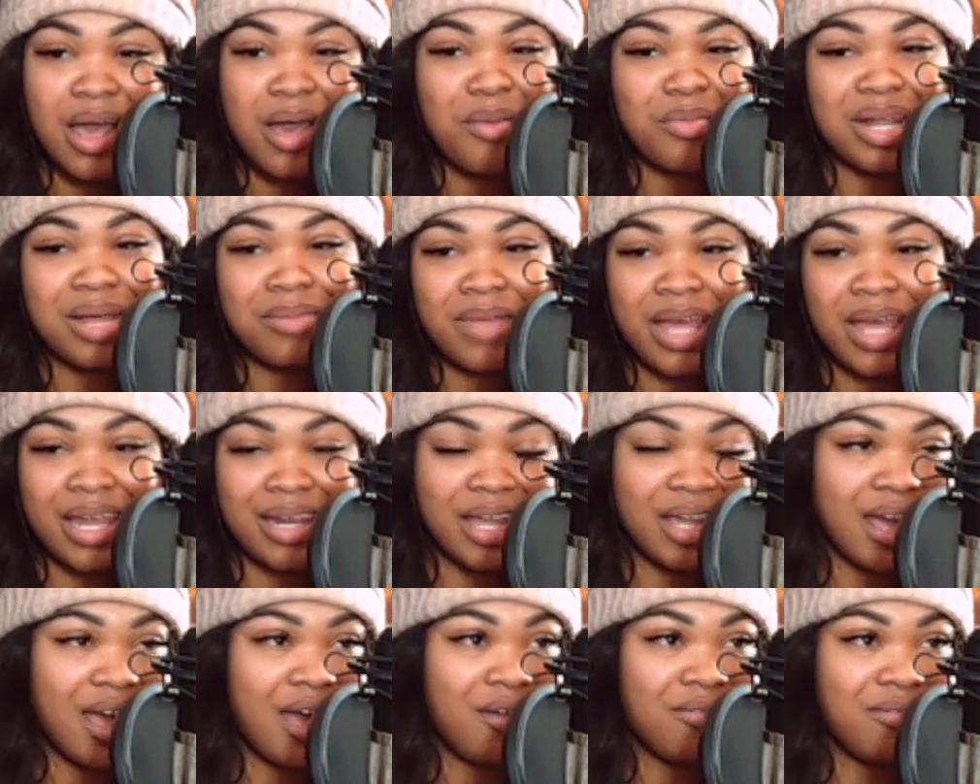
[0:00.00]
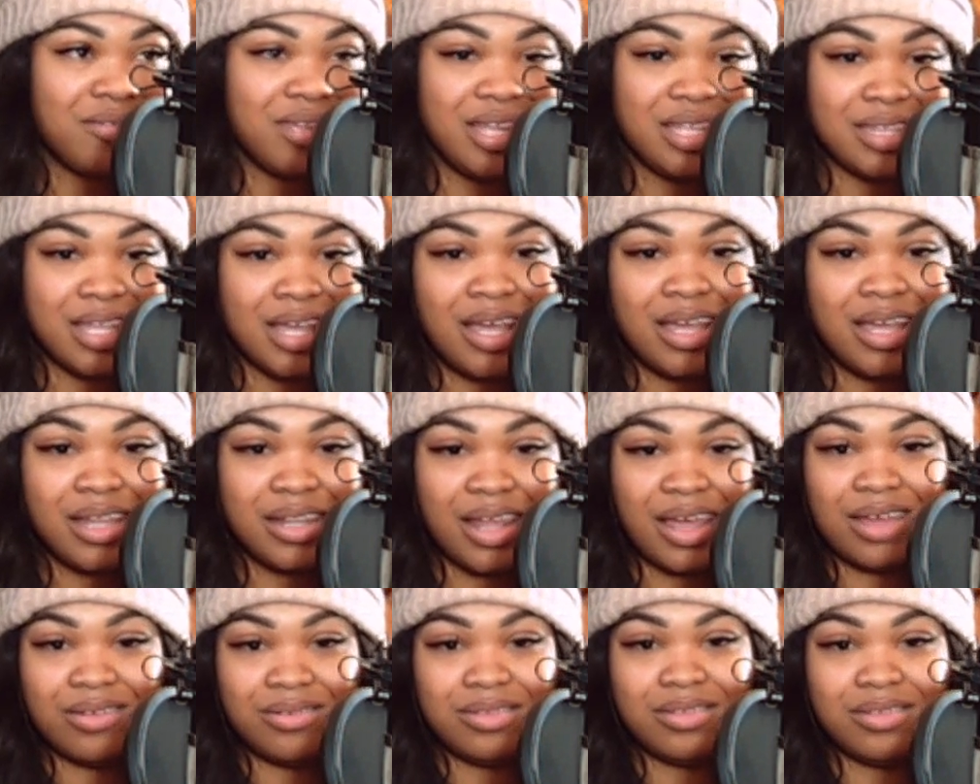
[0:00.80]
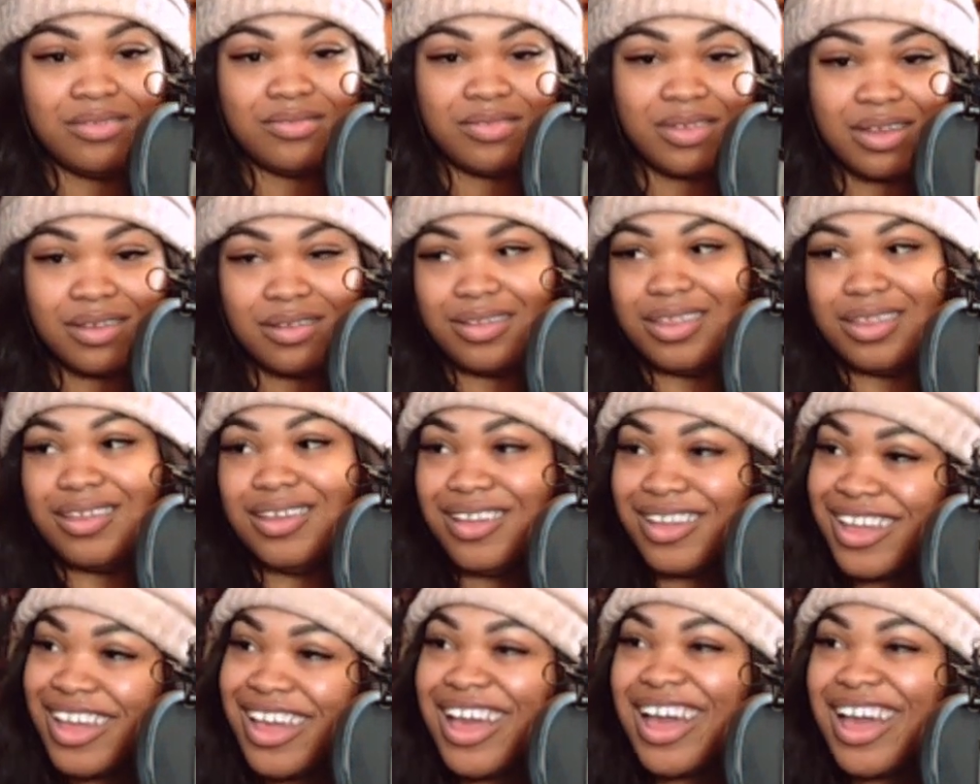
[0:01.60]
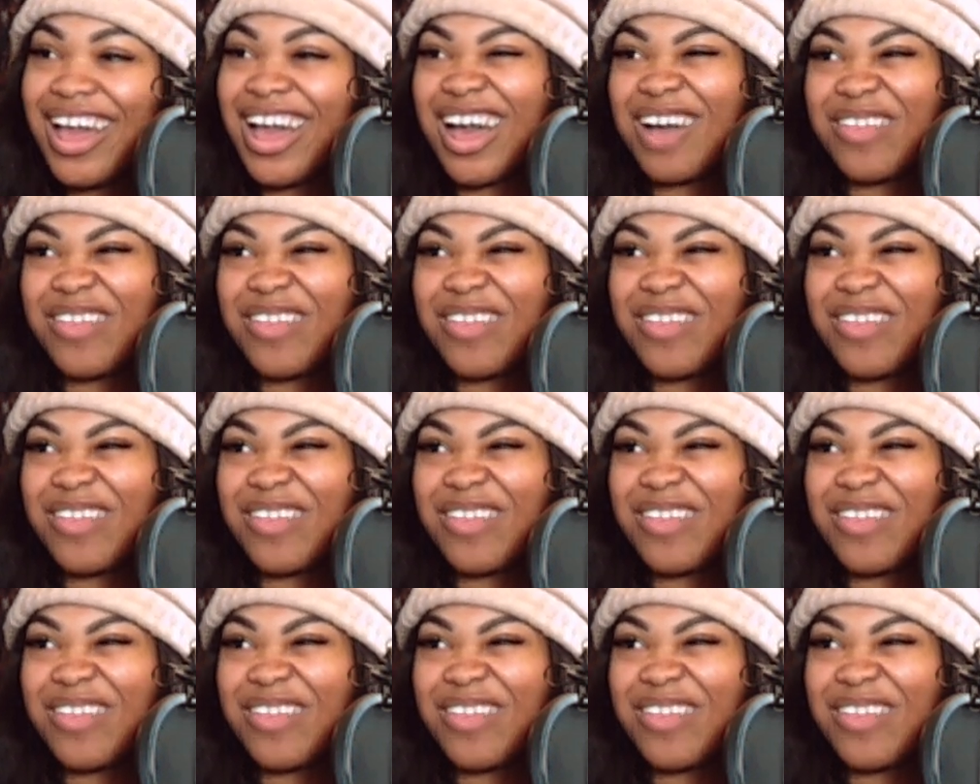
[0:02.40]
but I'm like, nigga, I don't eat that. Like, what the fuck? Yeah, yeah, yeah.